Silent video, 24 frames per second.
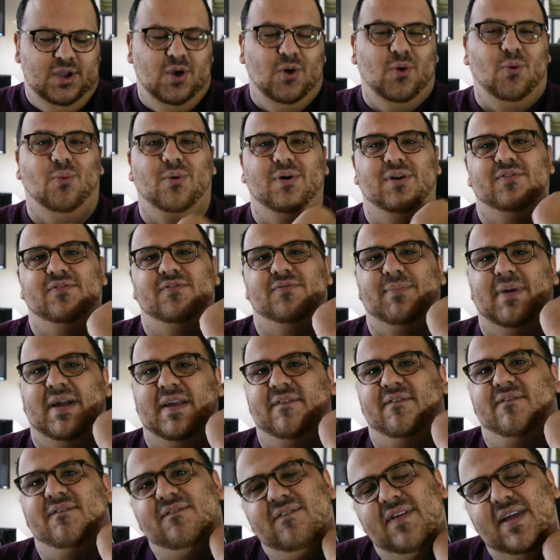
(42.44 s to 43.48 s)
One of my
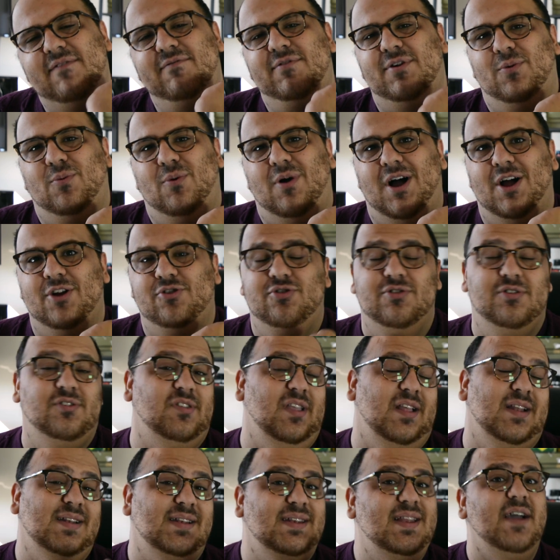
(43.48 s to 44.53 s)
favorite watches,
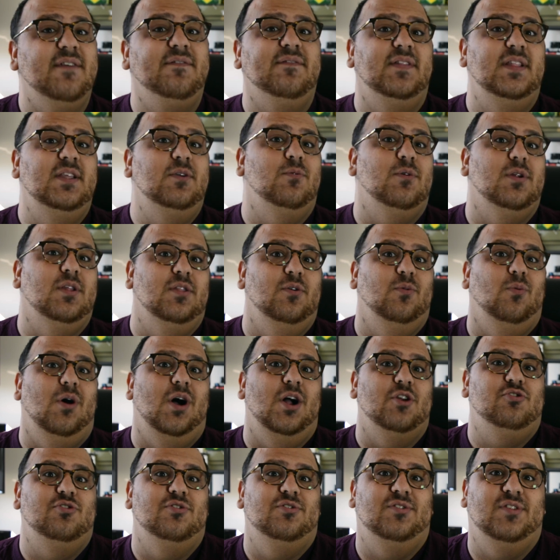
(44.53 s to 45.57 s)
and definitely one of the
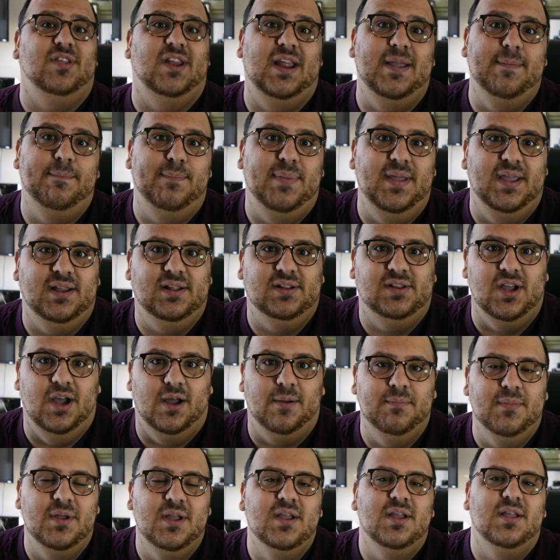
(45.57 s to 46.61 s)
watches that I picked
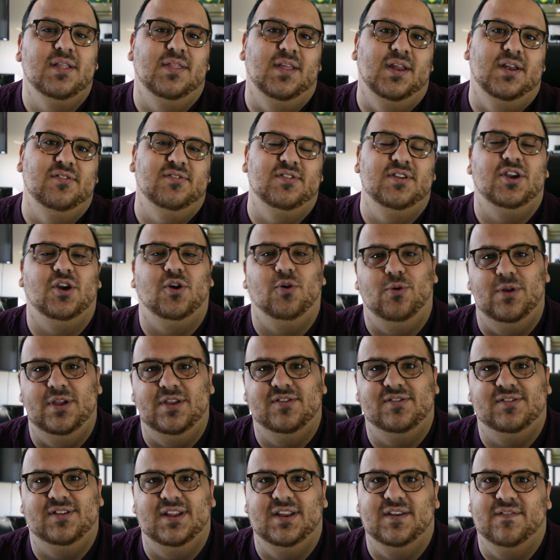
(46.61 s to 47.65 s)
up that has
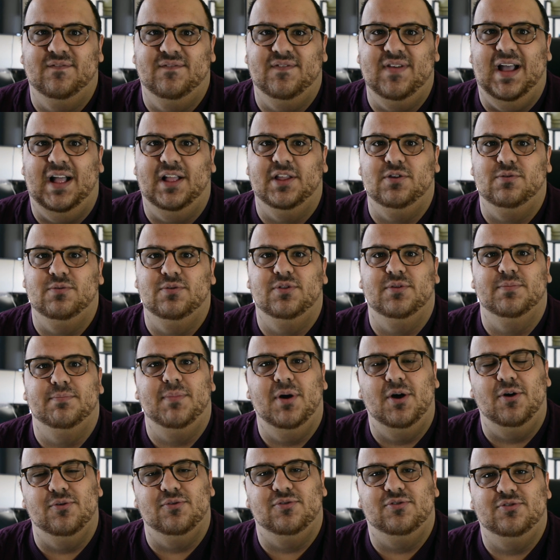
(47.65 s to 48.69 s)
increased in value the
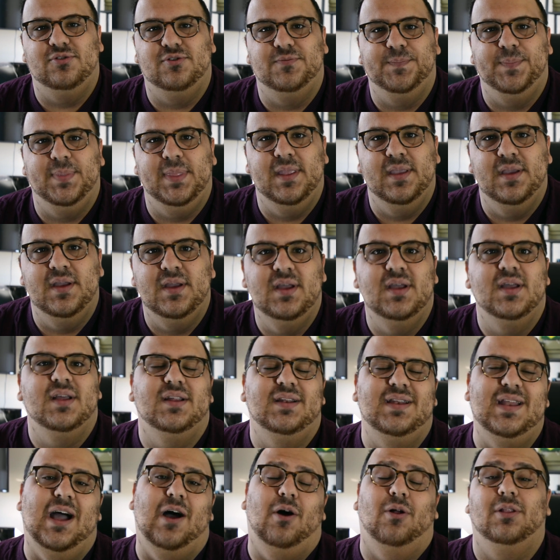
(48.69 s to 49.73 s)
most.
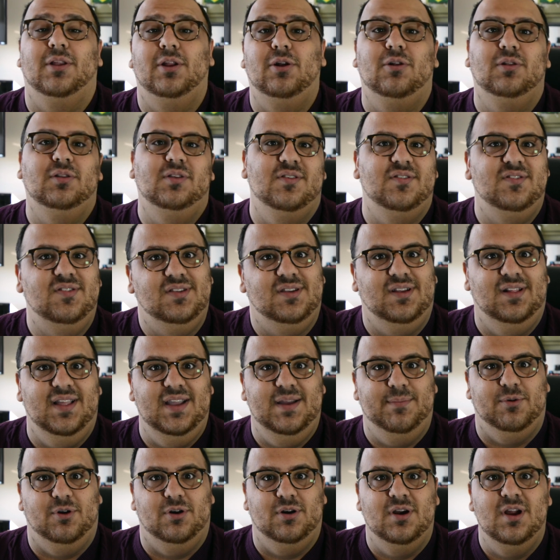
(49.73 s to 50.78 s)
Now, little
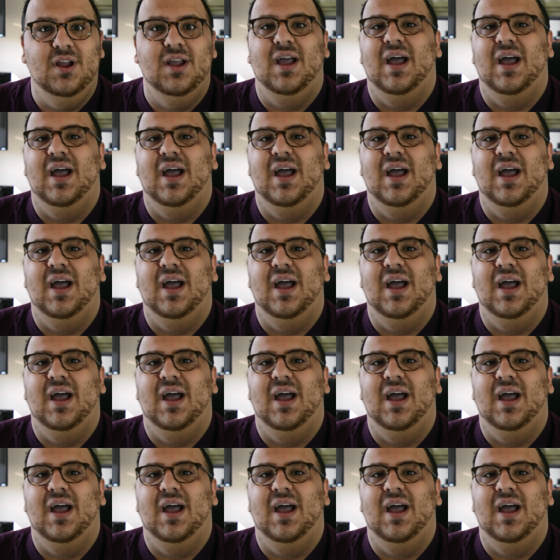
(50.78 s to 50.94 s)
disclaimer.